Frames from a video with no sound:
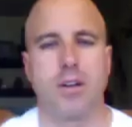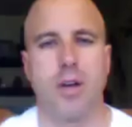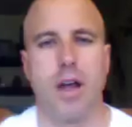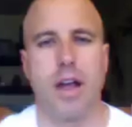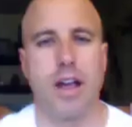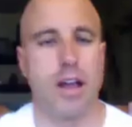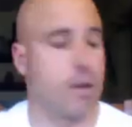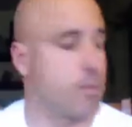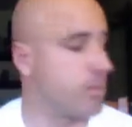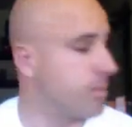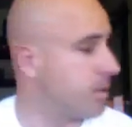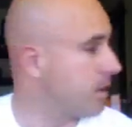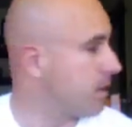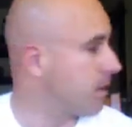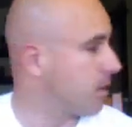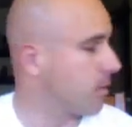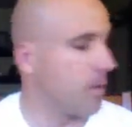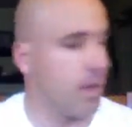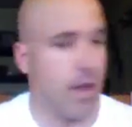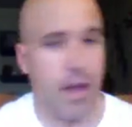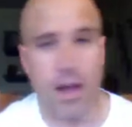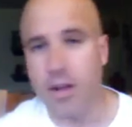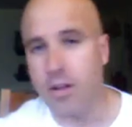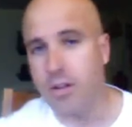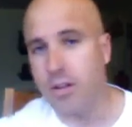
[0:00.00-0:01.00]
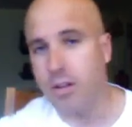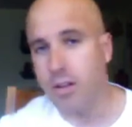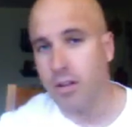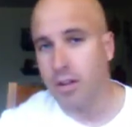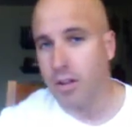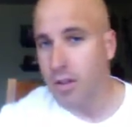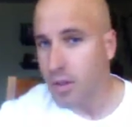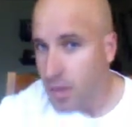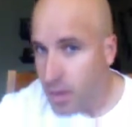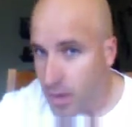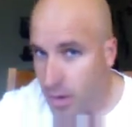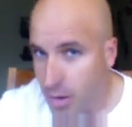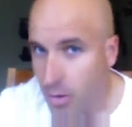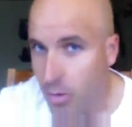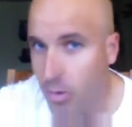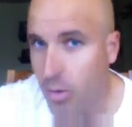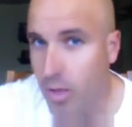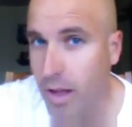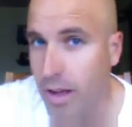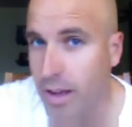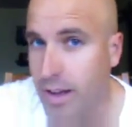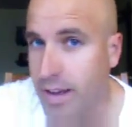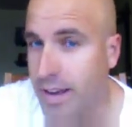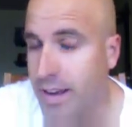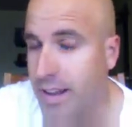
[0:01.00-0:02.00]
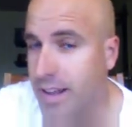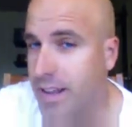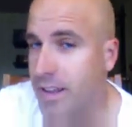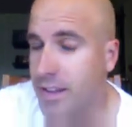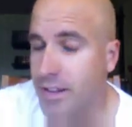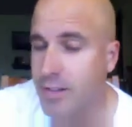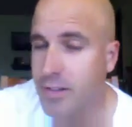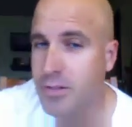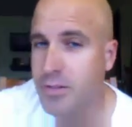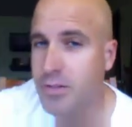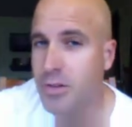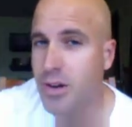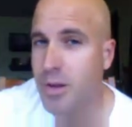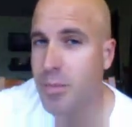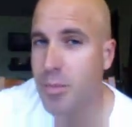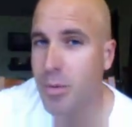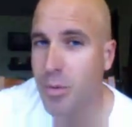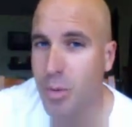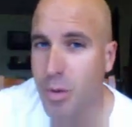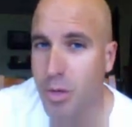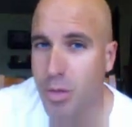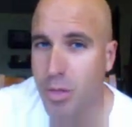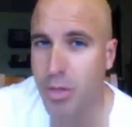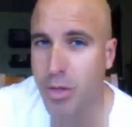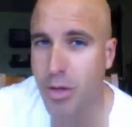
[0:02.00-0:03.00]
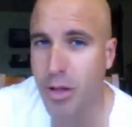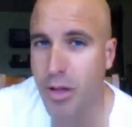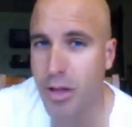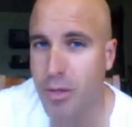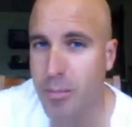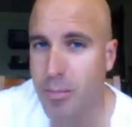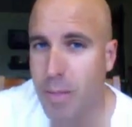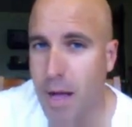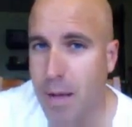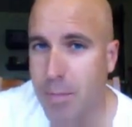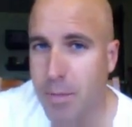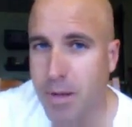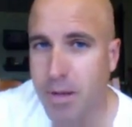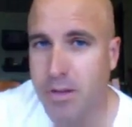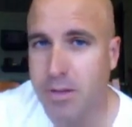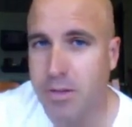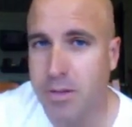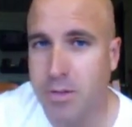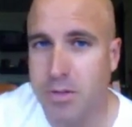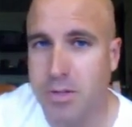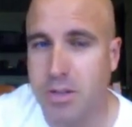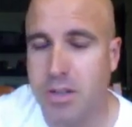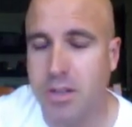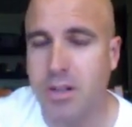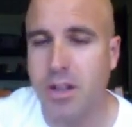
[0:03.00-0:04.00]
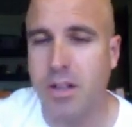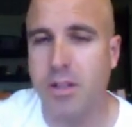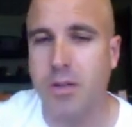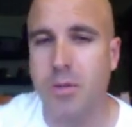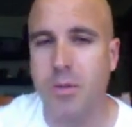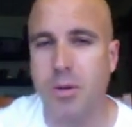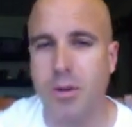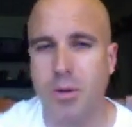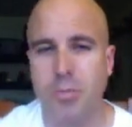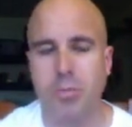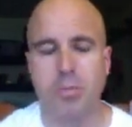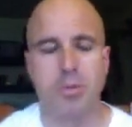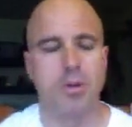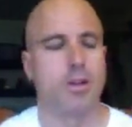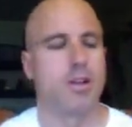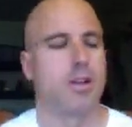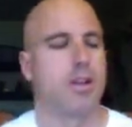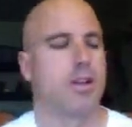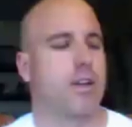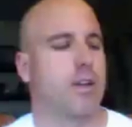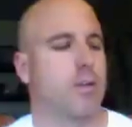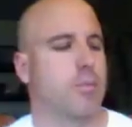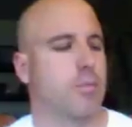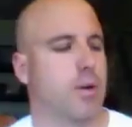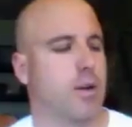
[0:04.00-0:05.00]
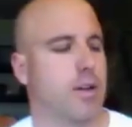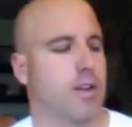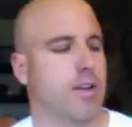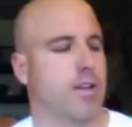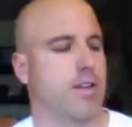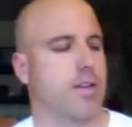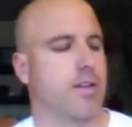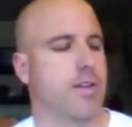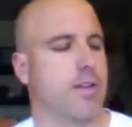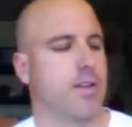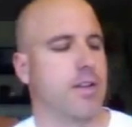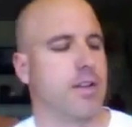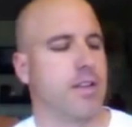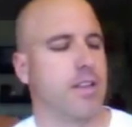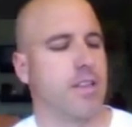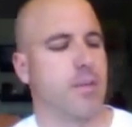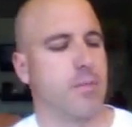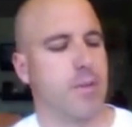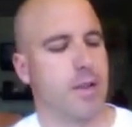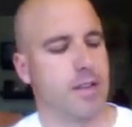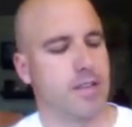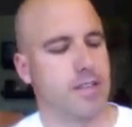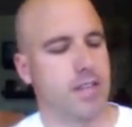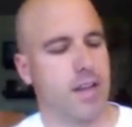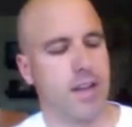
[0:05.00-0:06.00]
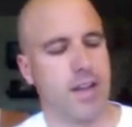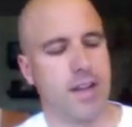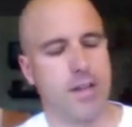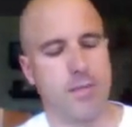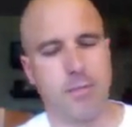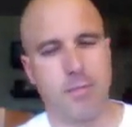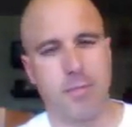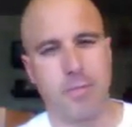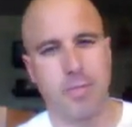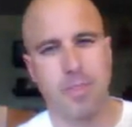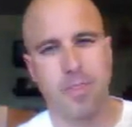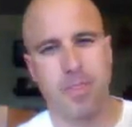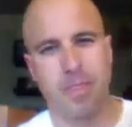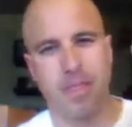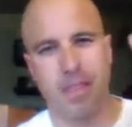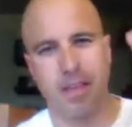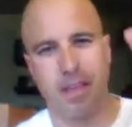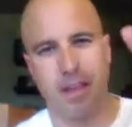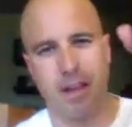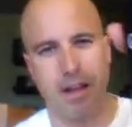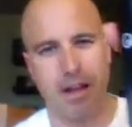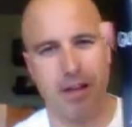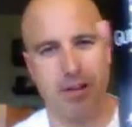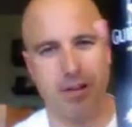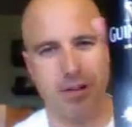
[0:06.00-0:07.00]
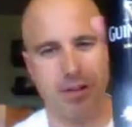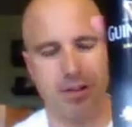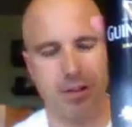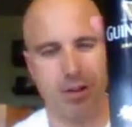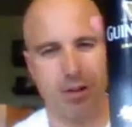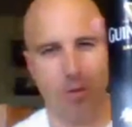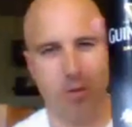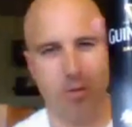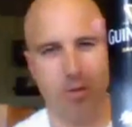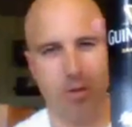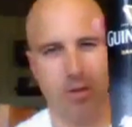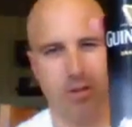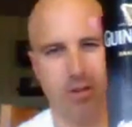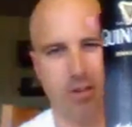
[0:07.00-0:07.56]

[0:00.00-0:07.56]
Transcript: crack a beer without getting in trouble with Mama, who's in the other room. But in the meantime, I'll just hold